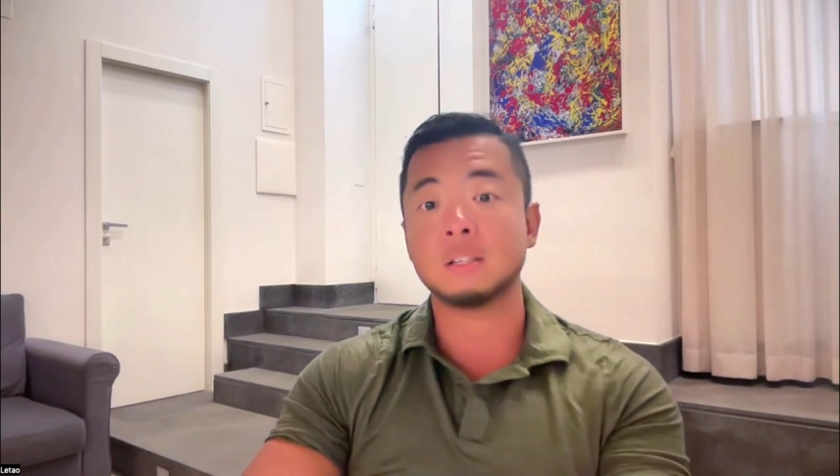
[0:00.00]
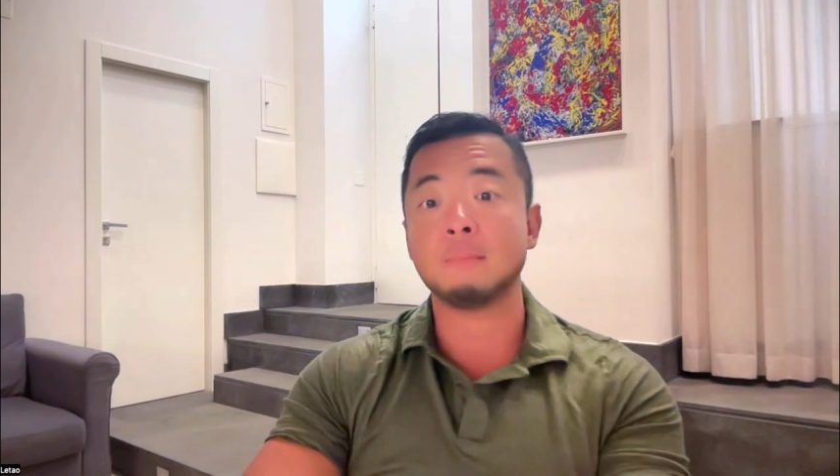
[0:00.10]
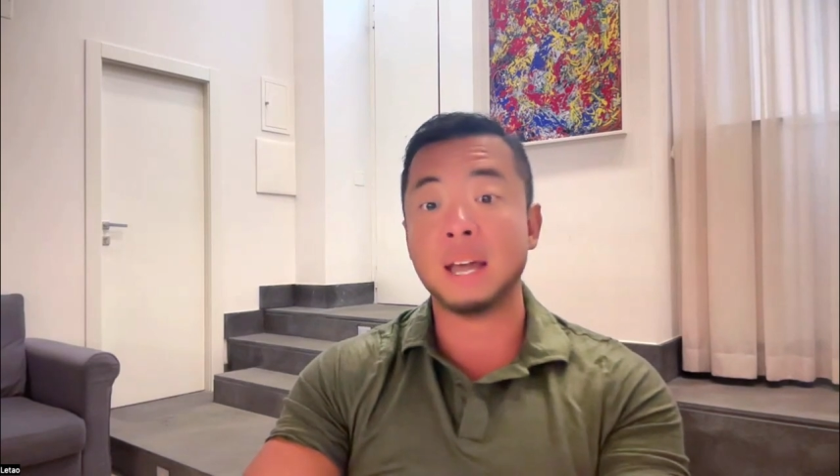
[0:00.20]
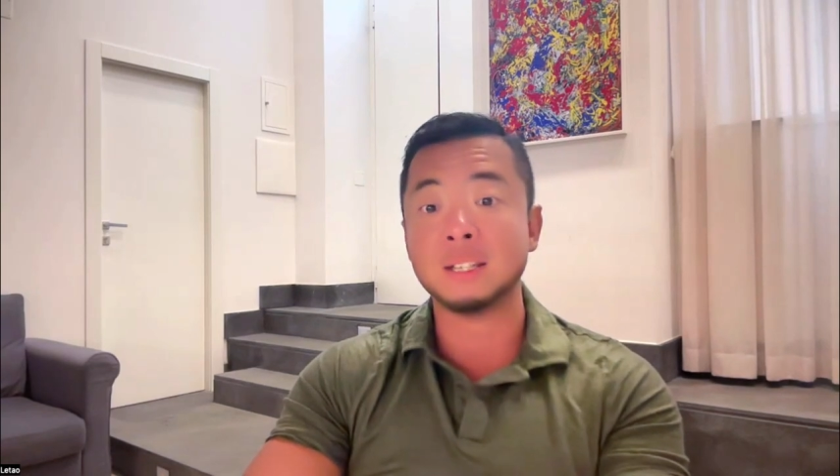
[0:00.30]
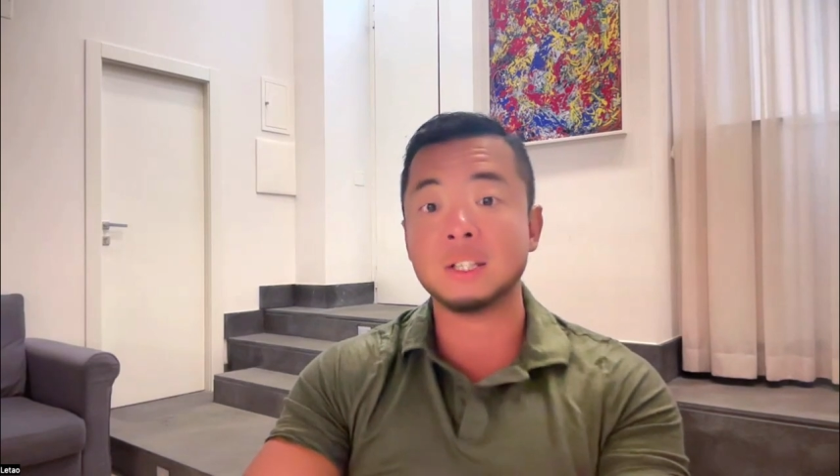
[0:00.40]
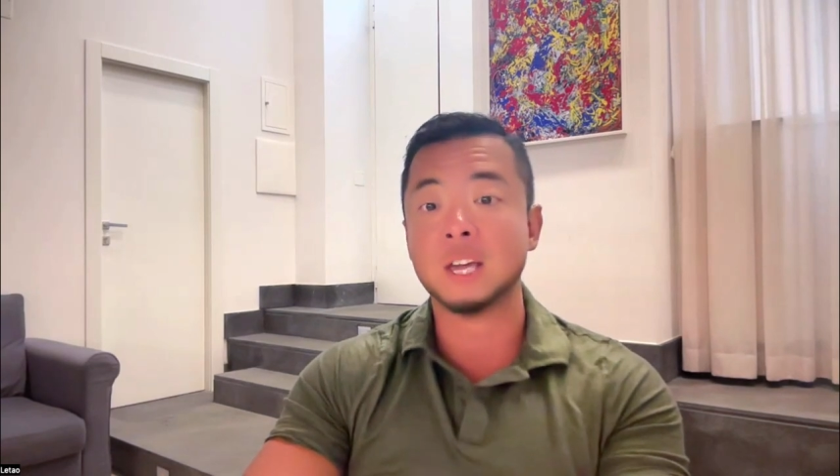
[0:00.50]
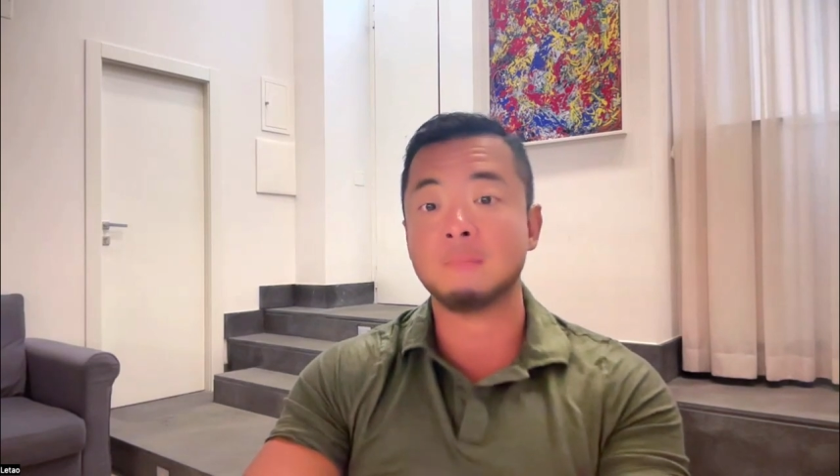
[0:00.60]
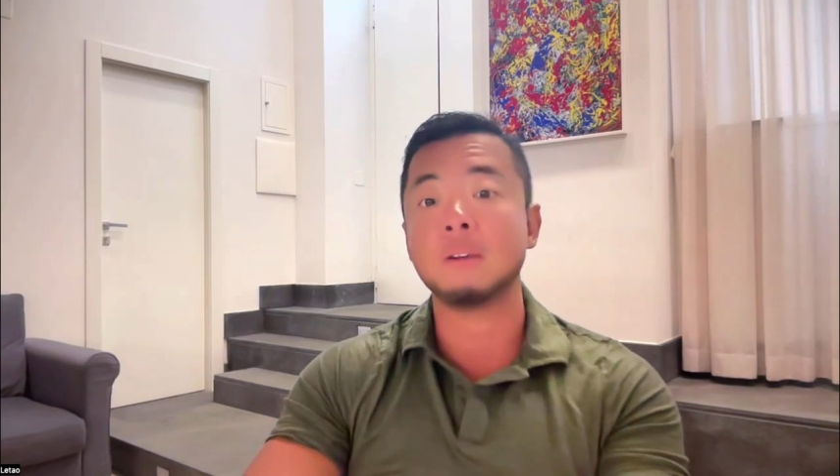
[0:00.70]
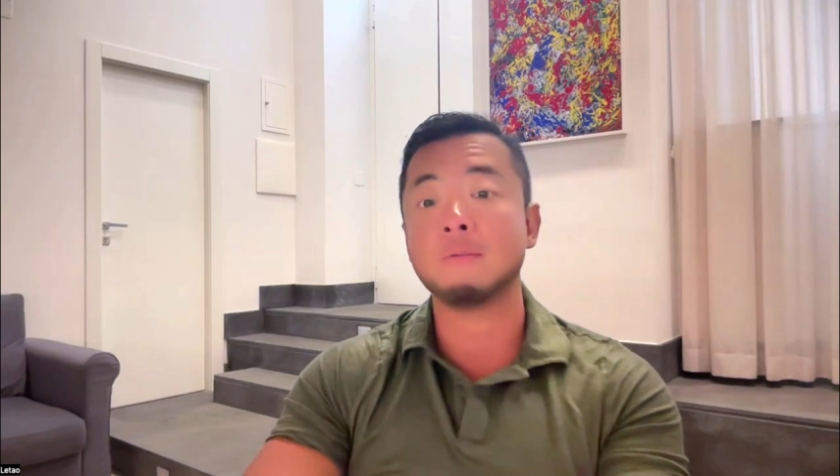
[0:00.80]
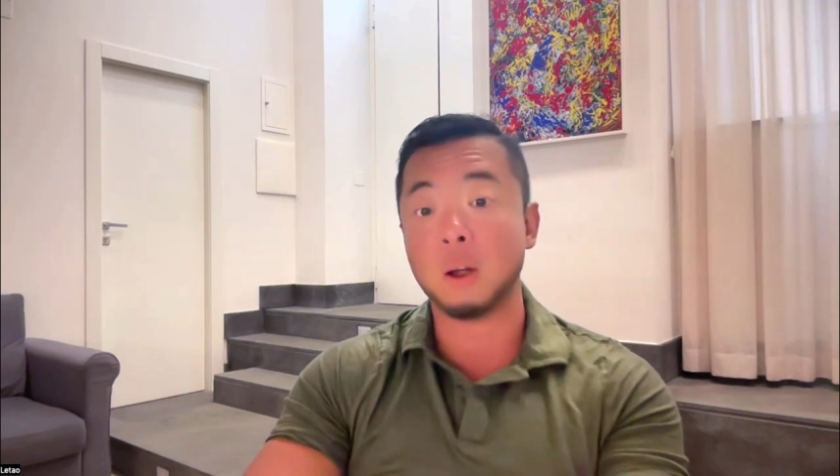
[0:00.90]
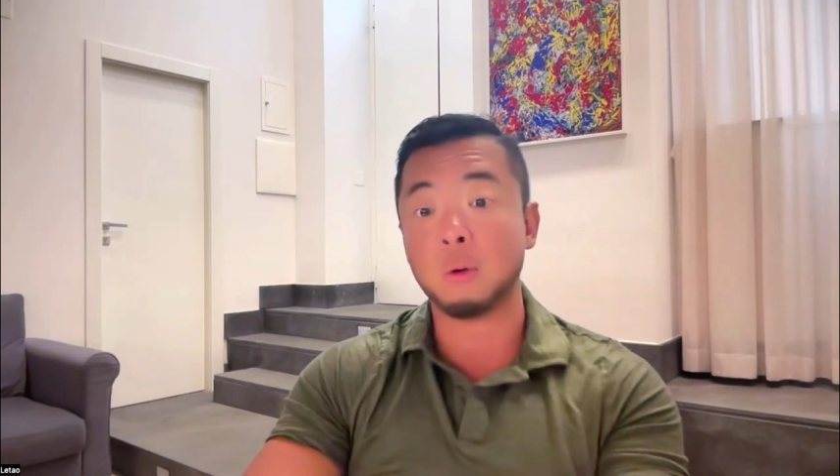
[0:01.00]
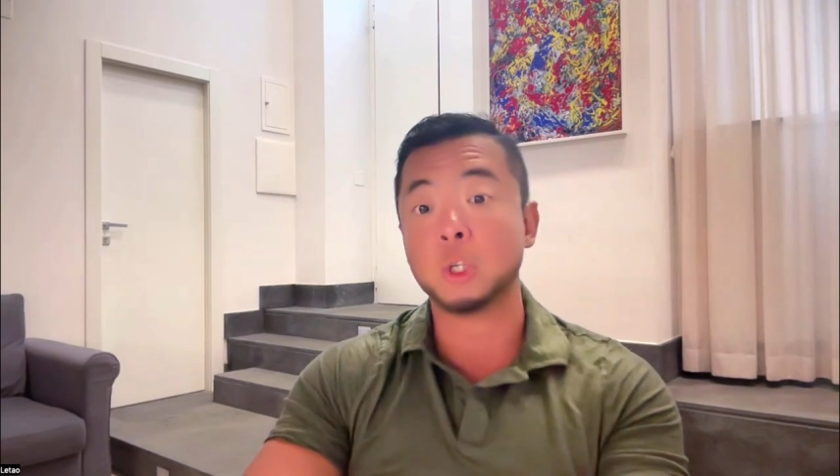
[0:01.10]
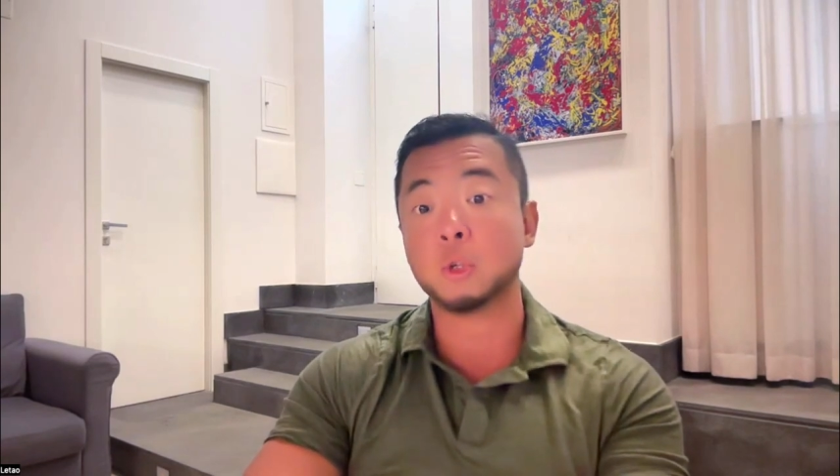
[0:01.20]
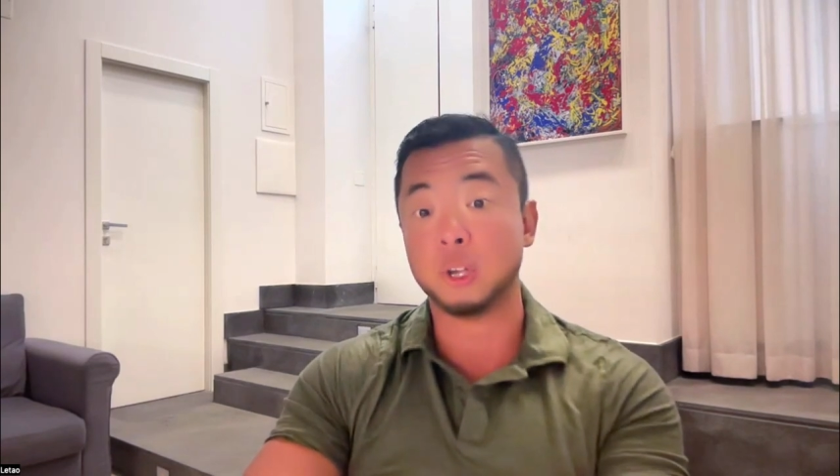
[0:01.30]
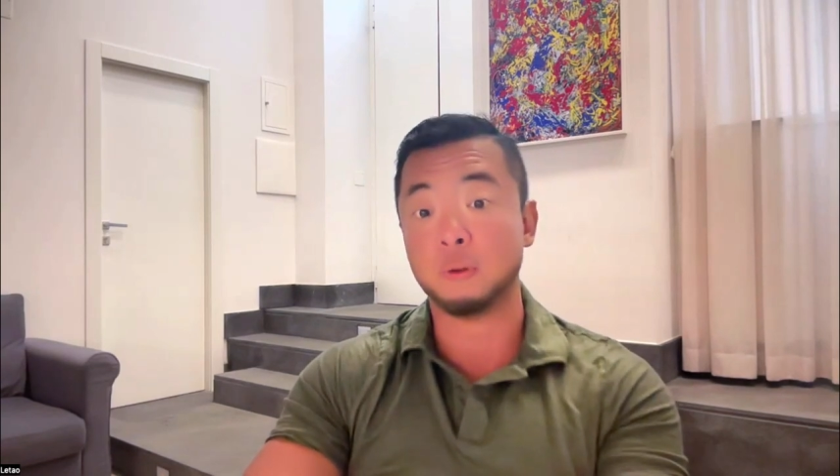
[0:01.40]
the message can be
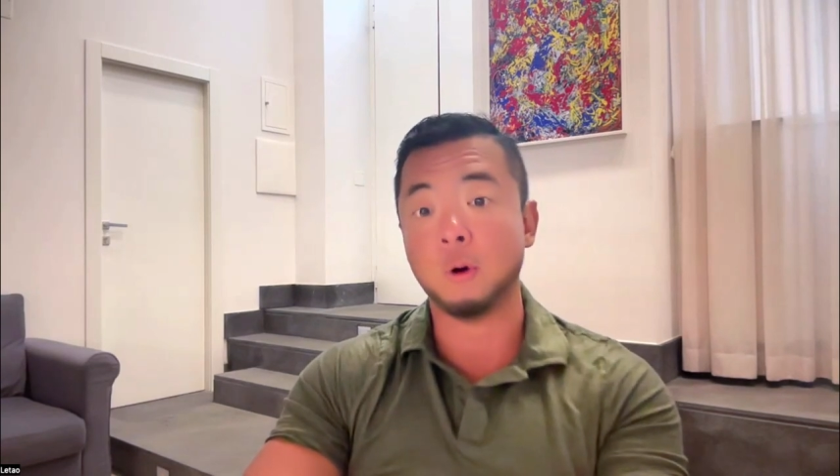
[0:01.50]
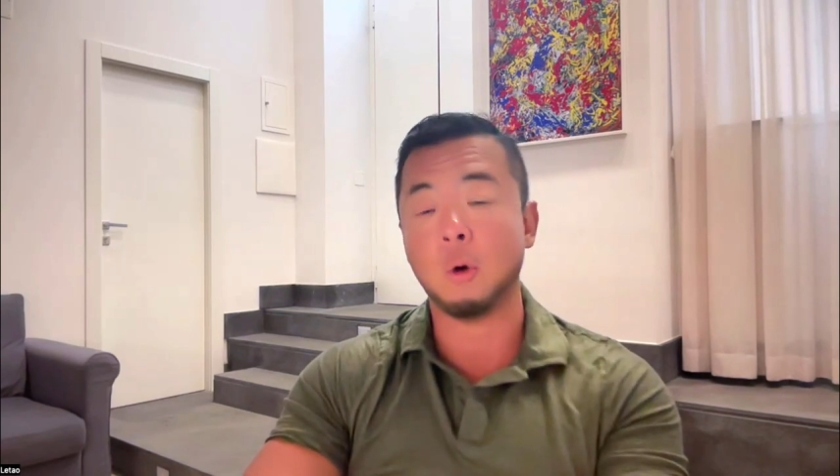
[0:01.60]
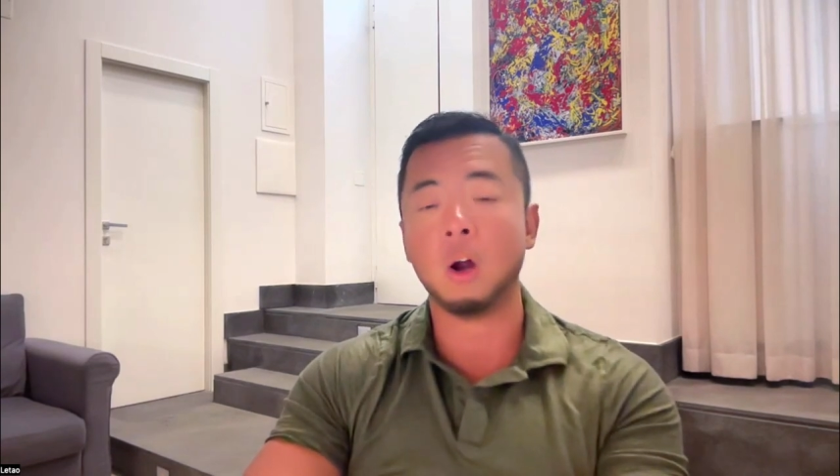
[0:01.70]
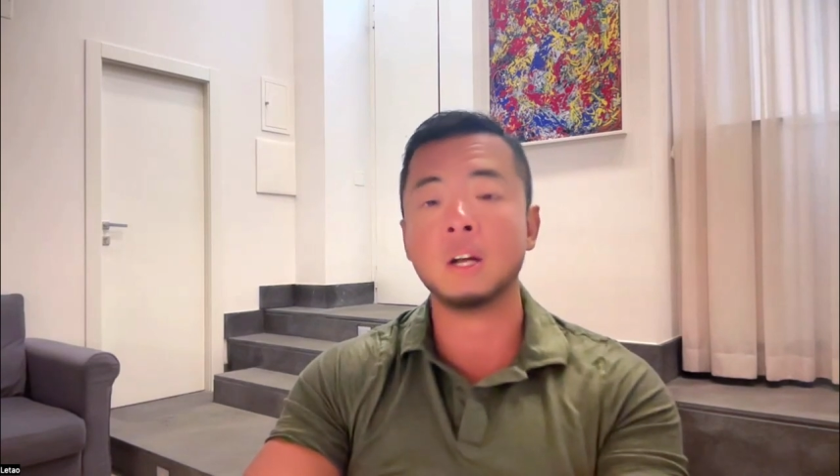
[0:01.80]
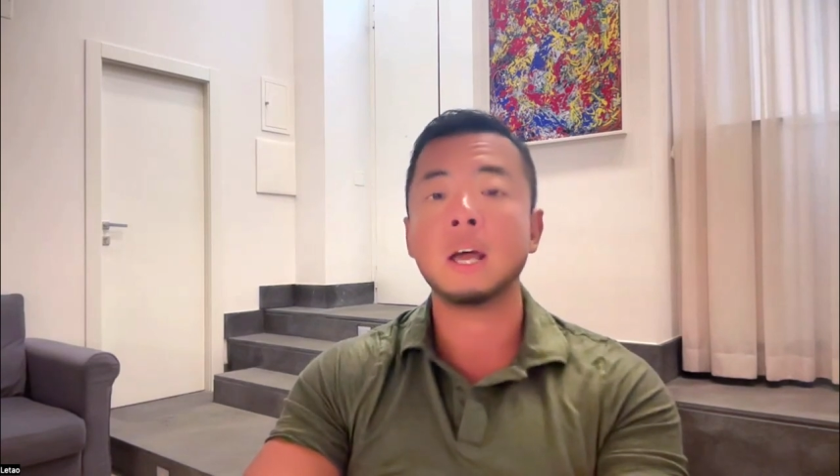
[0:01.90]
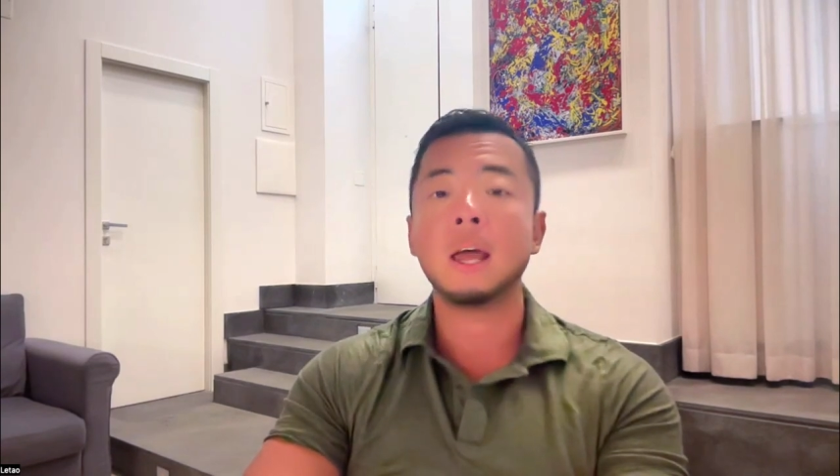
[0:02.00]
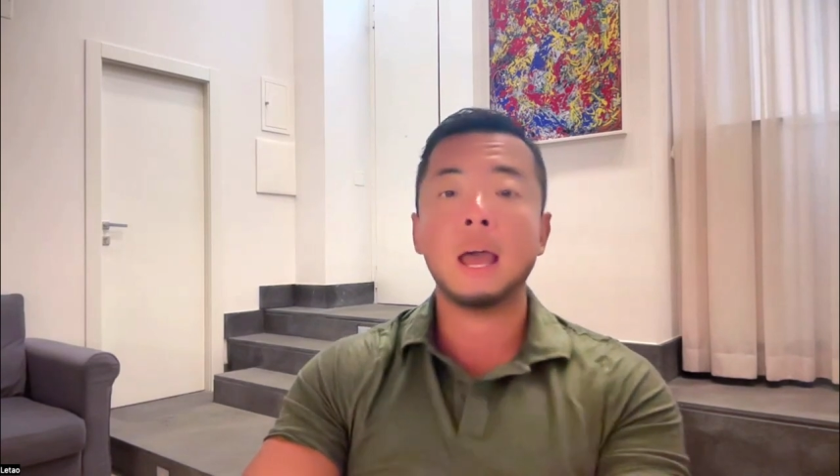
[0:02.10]
very straightforward.